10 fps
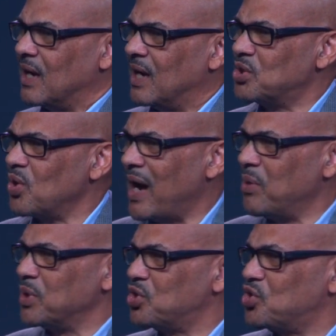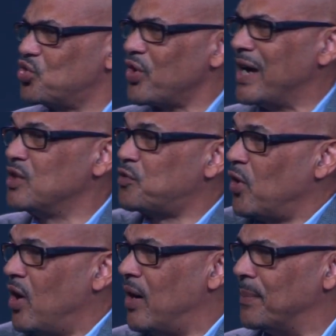And so I was
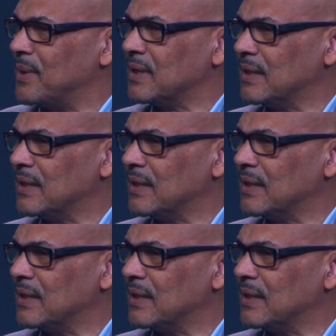transformed,